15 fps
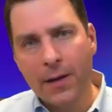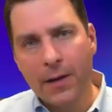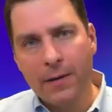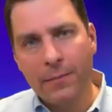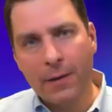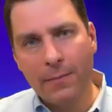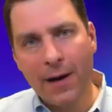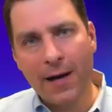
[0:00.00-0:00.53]

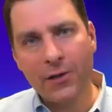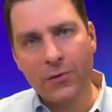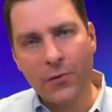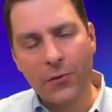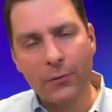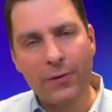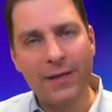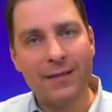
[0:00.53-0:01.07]
But Module
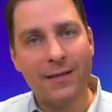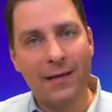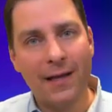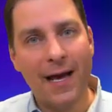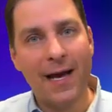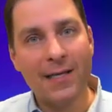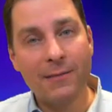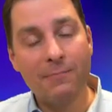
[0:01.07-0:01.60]
3 is the
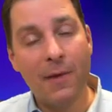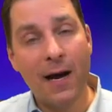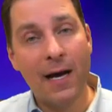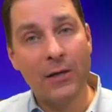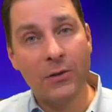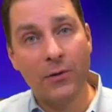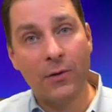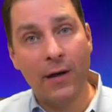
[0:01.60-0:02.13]
last
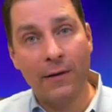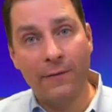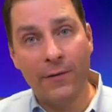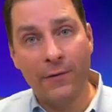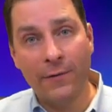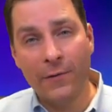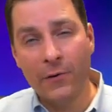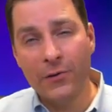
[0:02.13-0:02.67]
module of the
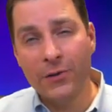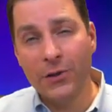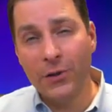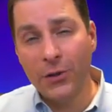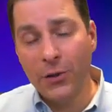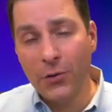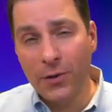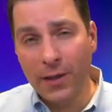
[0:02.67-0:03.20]
first
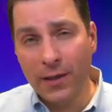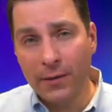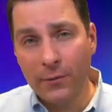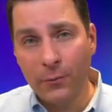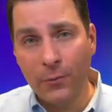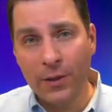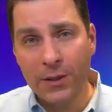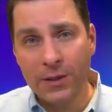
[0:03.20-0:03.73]
unit,
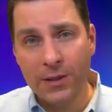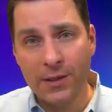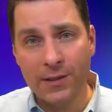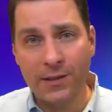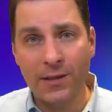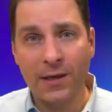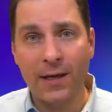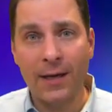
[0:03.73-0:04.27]
which is
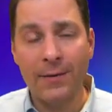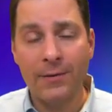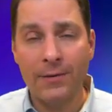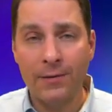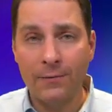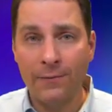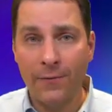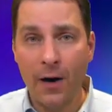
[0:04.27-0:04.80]
the
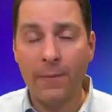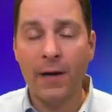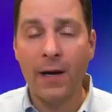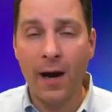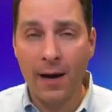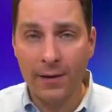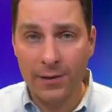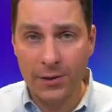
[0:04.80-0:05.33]

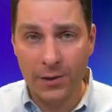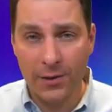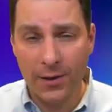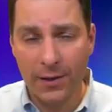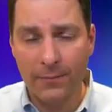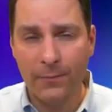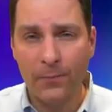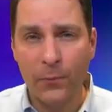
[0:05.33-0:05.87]
pharmacology unit.